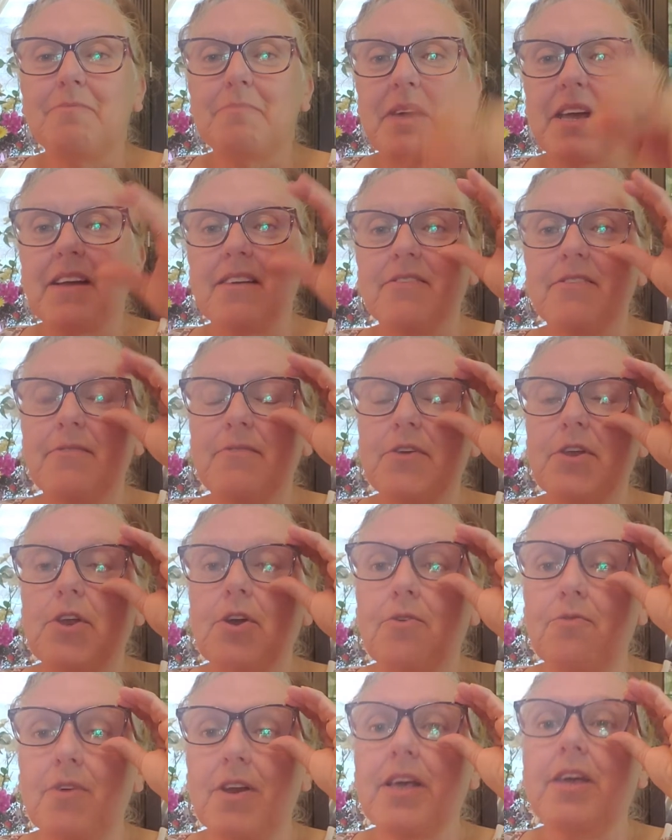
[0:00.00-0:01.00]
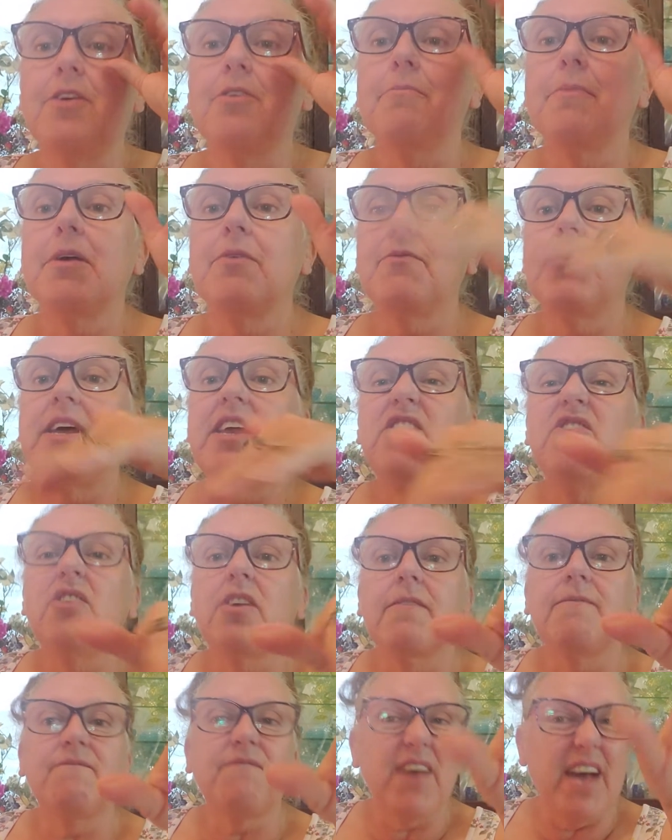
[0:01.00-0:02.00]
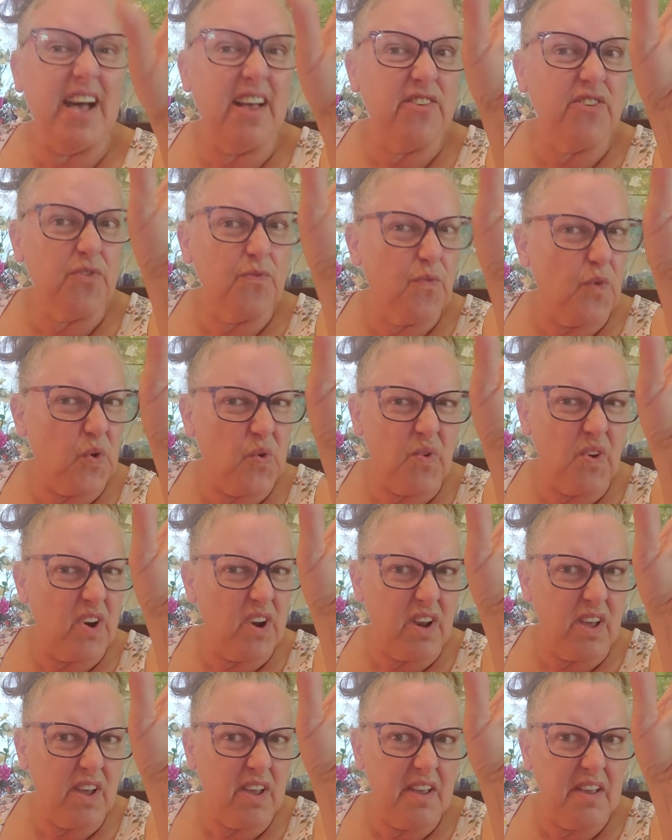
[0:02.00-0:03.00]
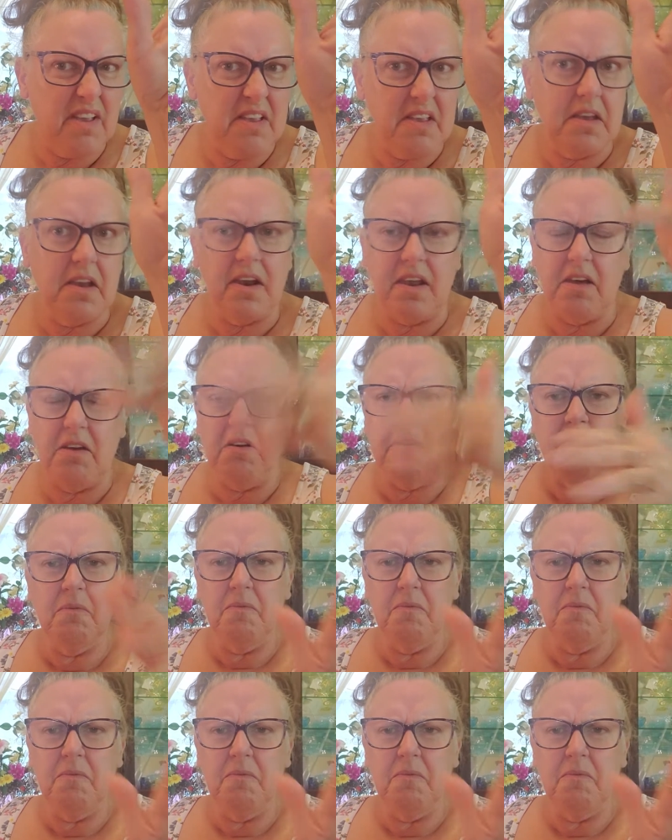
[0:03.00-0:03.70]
because if you don't want to hear me read, you can fast forward it, you know,